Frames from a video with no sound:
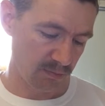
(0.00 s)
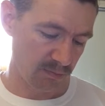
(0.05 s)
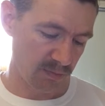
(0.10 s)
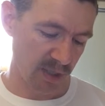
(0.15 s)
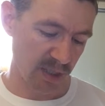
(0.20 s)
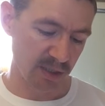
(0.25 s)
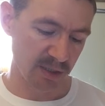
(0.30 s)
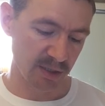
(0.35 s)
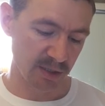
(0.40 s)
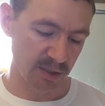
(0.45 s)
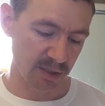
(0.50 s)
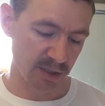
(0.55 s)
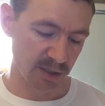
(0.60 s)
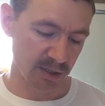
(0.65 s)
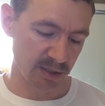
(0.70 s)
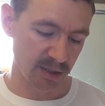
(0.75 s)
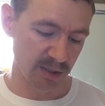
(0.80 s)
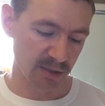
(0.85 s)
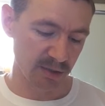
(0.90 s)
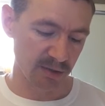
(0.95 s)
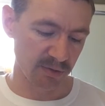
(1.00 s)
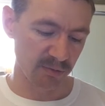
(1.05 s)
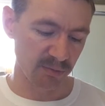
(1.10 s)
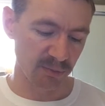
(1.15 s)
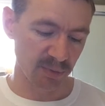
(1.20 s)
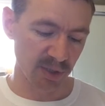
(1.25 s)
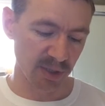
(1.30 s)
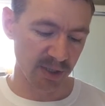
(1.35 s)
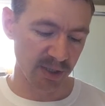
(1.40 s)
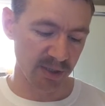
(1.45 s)
my suggestions of
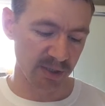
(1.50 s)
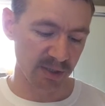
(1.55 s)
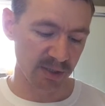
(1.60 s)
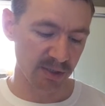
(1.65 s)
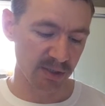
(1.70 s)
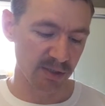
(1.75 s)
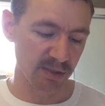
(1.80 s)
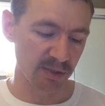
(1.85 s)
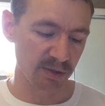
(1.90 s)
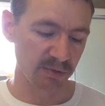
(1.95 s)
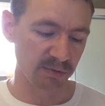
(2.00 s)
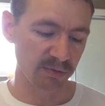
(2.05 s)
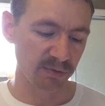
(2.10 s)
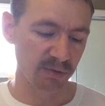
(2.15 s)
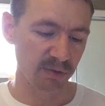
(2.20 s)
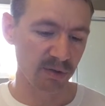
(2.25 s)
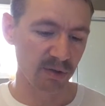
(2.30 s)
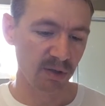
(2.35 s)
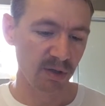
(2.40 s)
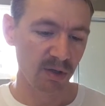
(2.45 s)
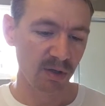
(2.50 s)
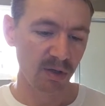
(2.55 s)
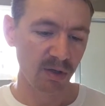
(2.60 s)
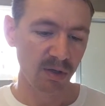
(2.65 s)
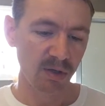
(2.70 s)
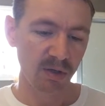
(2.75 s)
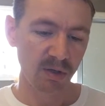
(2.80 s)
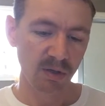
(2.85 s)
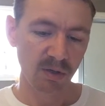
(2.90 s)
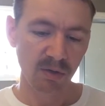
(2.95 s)
blades and stuff and
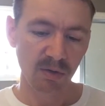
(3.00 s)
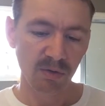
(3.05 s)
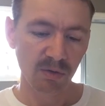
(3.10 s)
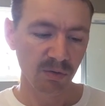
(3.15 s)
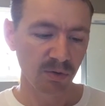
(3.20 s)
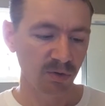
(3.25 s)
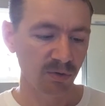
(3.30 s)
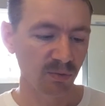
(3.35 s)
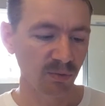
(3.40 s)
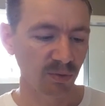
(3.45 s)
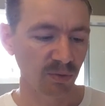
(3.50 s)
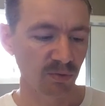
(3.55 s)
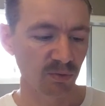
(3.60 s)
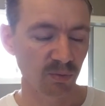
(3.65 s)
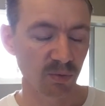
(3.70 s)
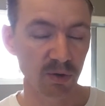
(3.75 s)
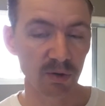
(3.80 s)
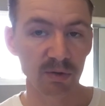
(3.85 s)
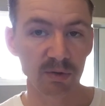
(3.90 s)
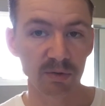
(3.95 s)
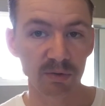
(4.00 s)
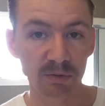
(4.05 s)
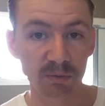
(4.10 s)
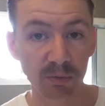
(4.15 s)
which ones work.